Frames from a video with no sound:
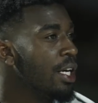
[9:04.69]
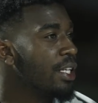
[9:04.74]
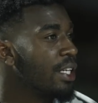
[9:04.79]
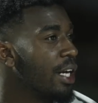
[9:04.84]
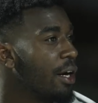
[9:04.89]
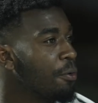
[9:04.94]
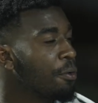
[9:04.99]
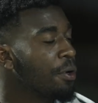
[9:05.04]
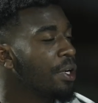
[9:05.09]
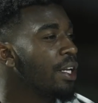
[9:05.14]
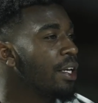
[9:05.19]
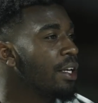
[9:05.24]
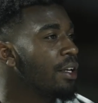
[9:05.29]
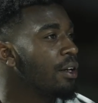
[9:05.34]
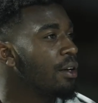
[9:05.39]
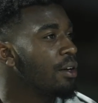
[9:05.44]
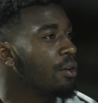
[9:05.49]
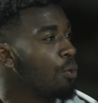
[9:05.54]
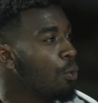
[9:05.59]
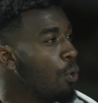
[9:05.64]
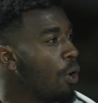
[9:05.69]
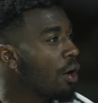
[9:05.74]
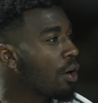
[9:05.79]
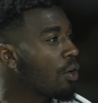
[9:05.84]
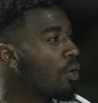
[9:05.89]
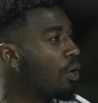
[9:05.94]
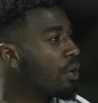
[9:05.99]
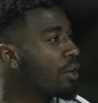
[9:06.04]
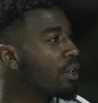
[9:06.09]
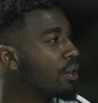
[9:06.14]
they really work
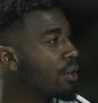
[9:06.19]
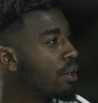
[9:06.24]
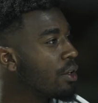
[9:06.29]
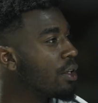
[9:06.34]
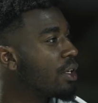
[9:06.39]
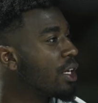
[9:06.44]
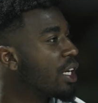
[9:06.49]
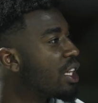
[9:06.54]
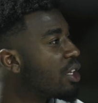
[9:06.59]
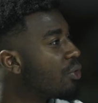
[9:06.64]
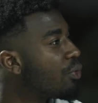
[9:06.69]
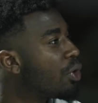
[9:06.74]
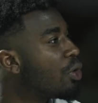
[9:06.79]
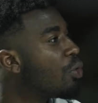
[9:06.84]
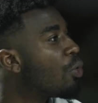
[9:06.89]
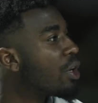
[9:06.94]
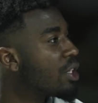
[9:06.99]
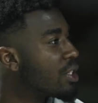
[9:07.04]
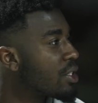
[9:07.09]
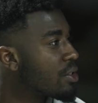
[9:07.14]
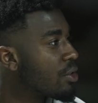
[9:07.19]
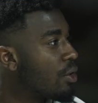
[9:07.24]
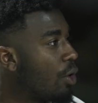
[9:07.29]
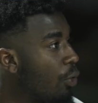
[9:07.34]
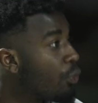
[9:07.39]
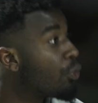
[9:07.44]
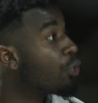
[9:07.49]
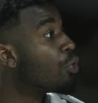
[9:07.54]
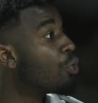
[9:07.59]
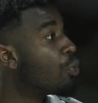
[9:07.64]
on the individuals
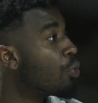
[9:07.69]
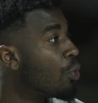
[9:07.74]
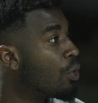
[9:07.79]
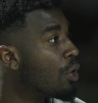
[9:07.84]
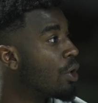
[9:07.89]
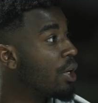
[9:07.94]
of you.